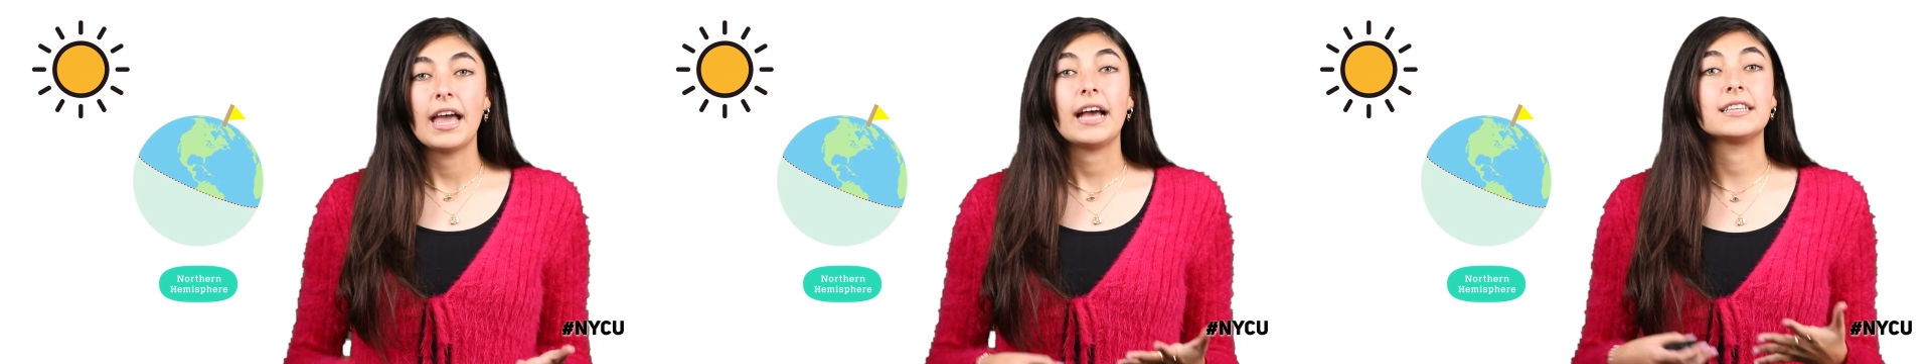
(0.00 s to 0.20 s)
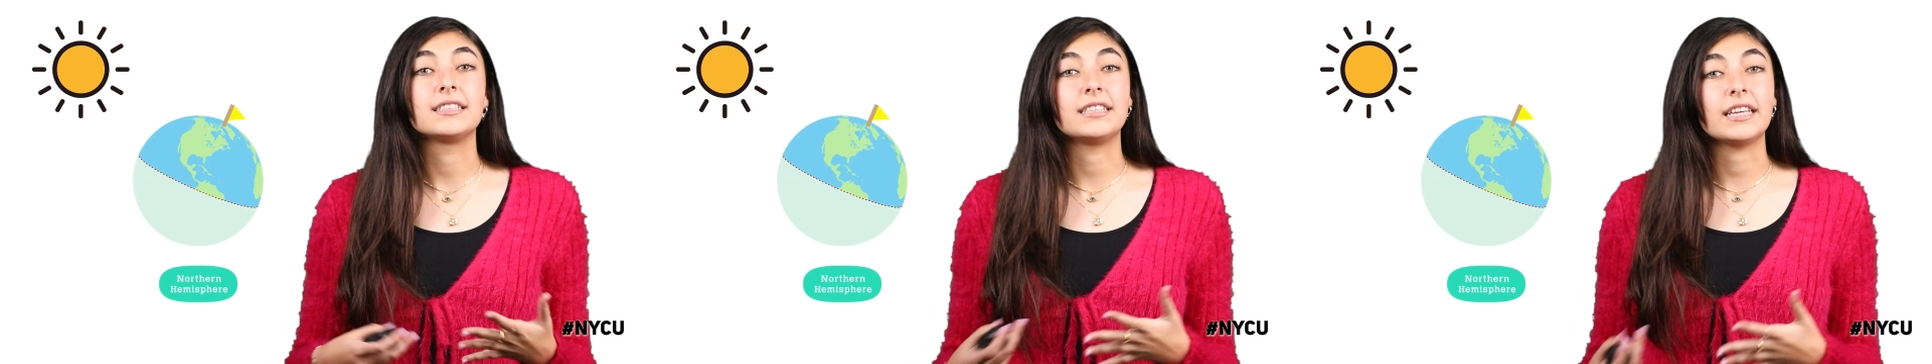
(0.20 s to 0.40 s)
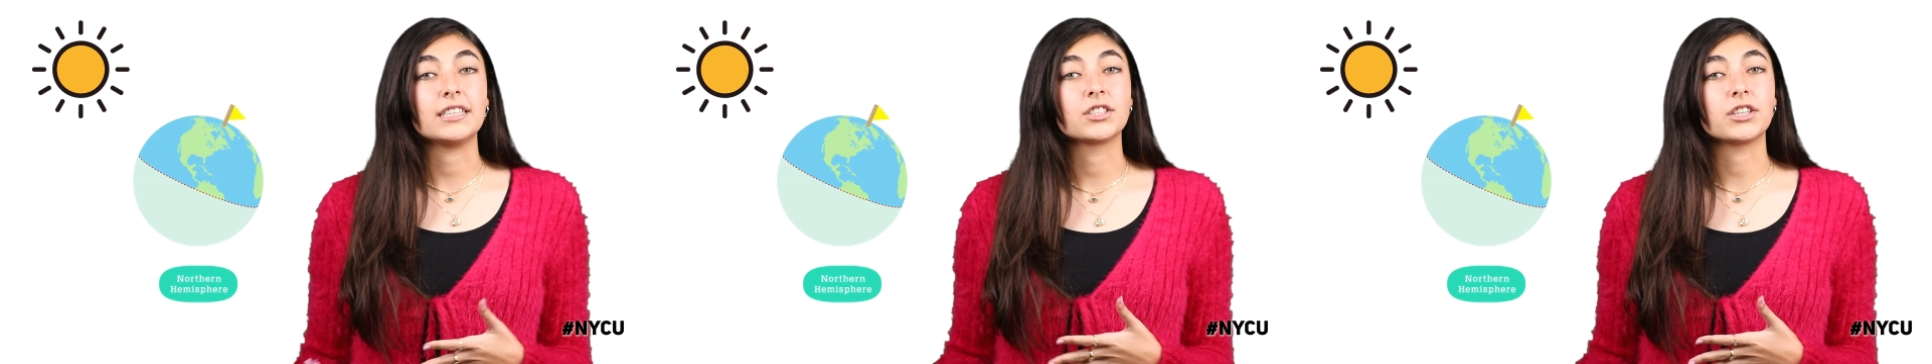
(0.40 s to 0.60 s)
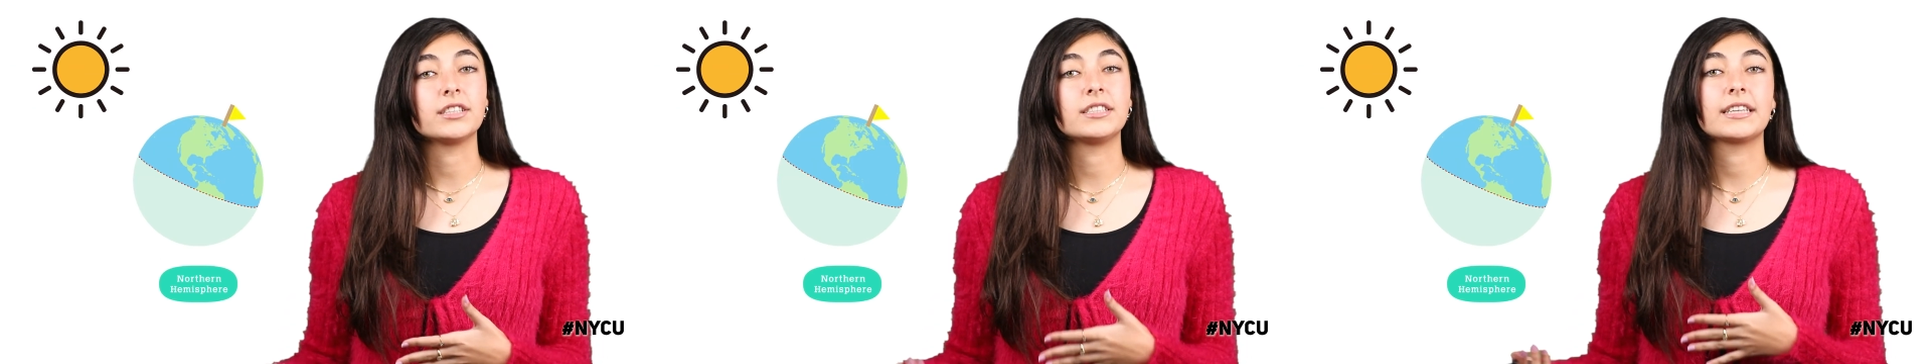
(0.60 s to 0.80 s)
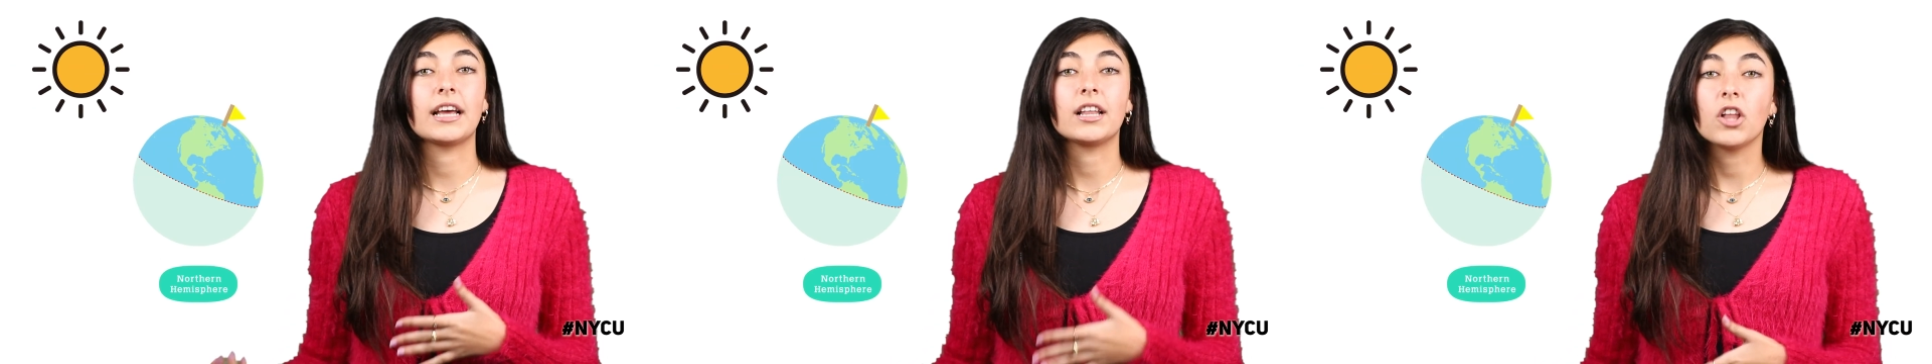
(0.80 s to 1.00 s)
as days
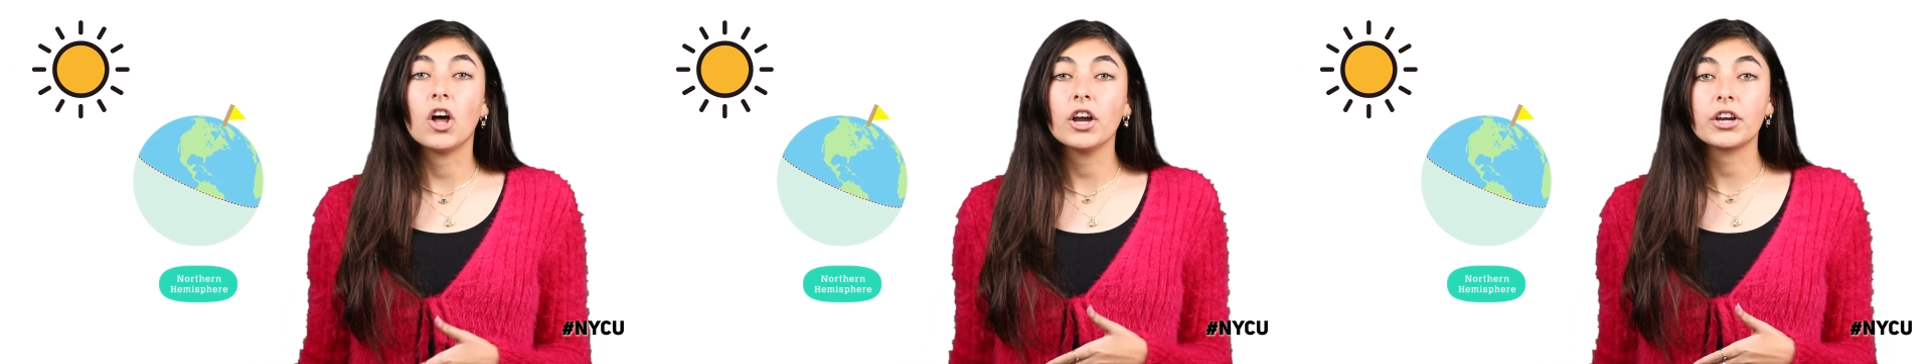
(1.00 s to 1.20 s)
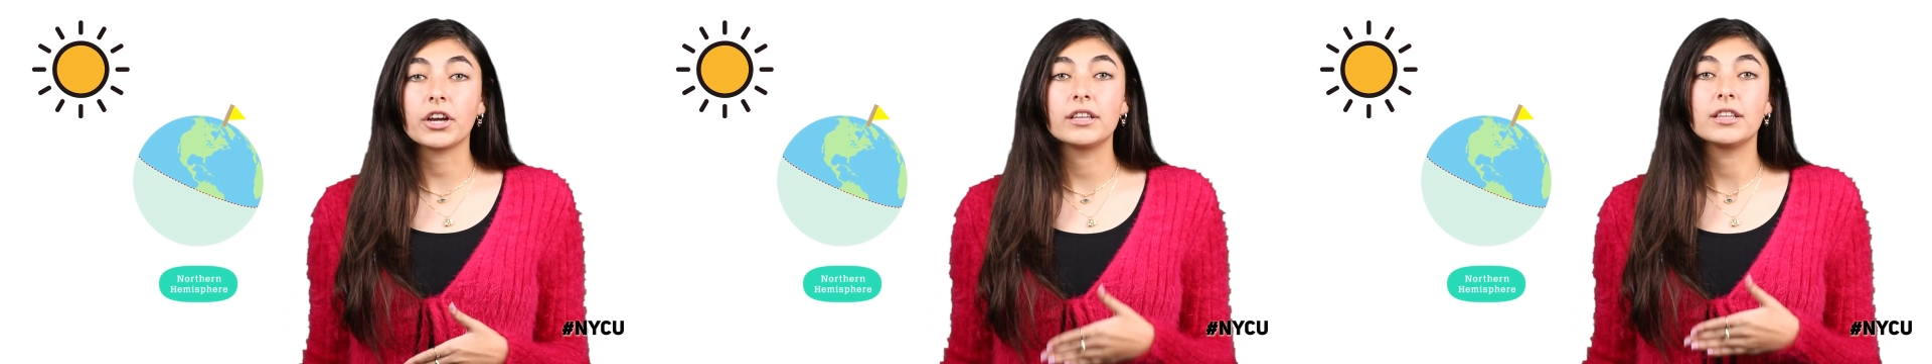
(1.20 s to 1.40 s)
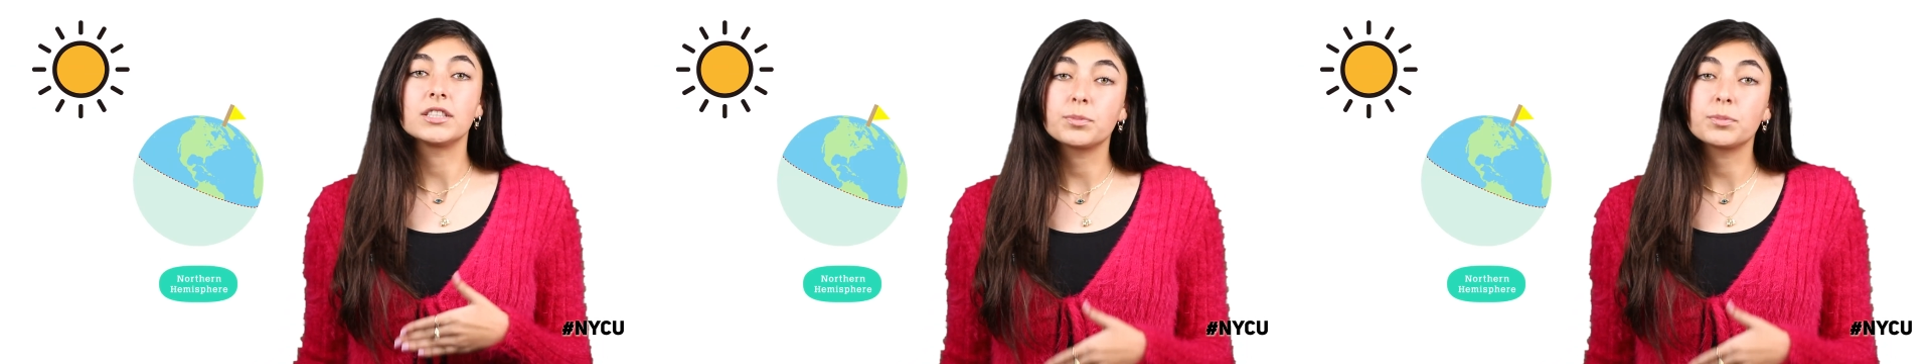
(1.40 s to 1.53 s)
start to get longer in the